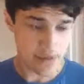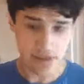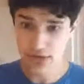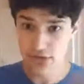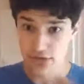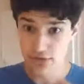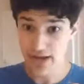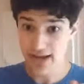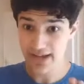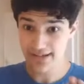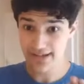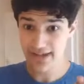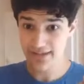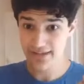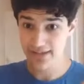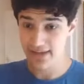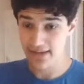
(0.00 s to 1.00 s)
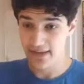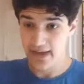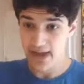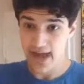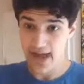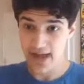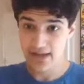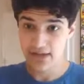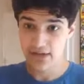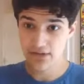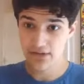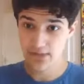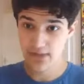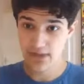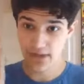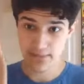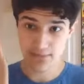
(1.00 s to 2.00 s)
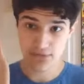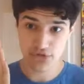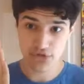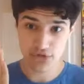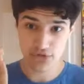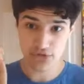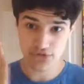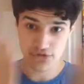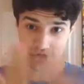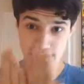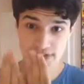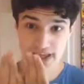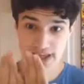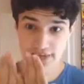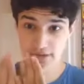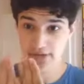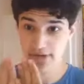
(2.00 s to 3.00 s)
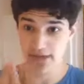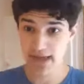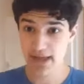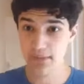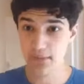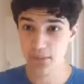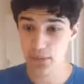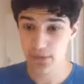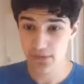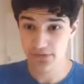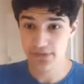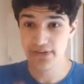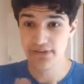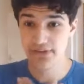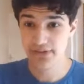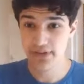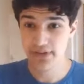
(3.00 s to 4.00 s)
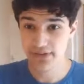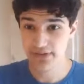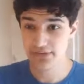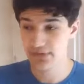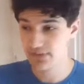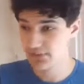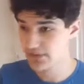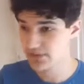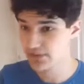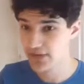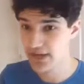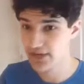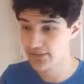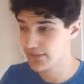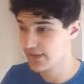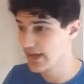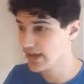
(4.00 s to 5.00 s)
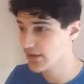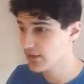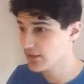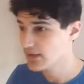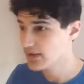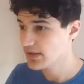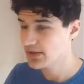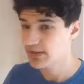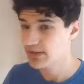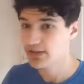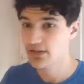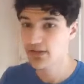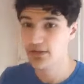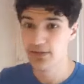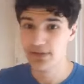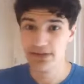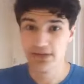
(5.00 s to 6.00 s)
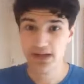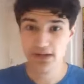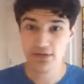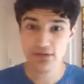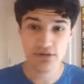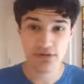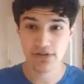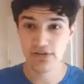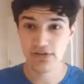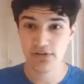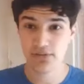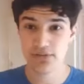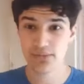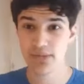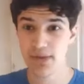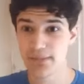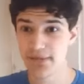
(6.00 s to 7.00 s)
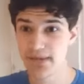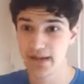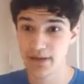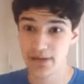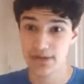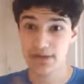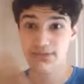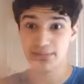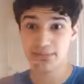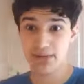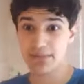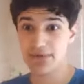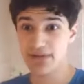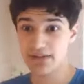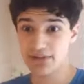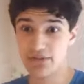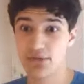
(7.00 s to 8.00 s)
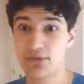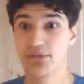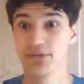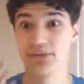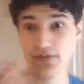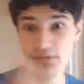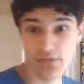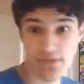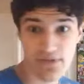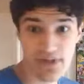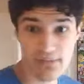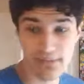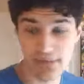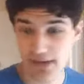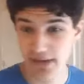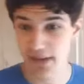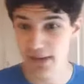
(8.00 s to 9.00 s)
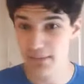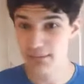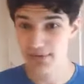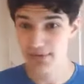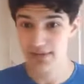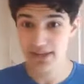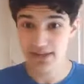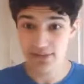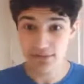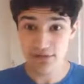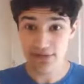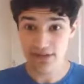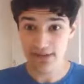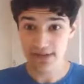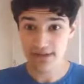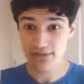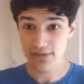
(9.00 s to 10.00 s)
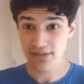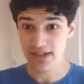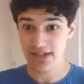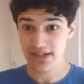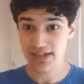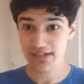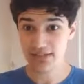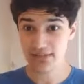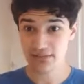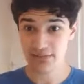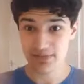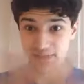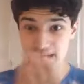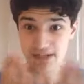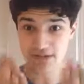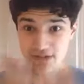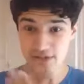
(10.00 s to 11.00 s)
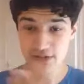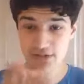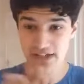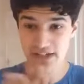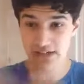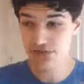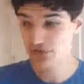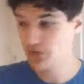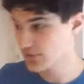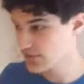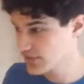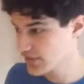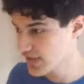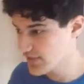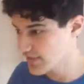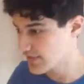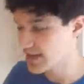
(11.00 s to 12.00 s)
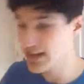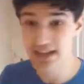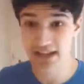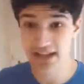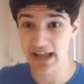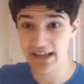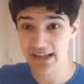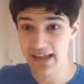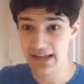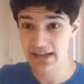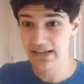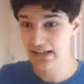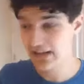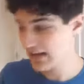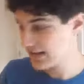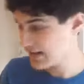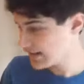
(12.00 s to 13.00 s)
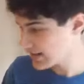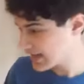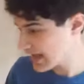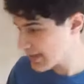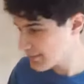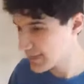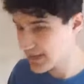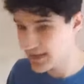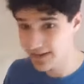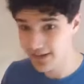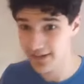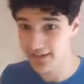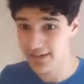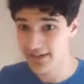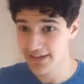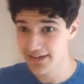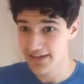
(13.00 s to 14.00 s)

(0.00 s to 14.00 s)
Lorraine, that's it, and George together again once he's in 1955, and how, you know, he kind of run into his mum and how his mum kind of falls in love with him. But they really need to get Lorraine and George together, and it can be hard.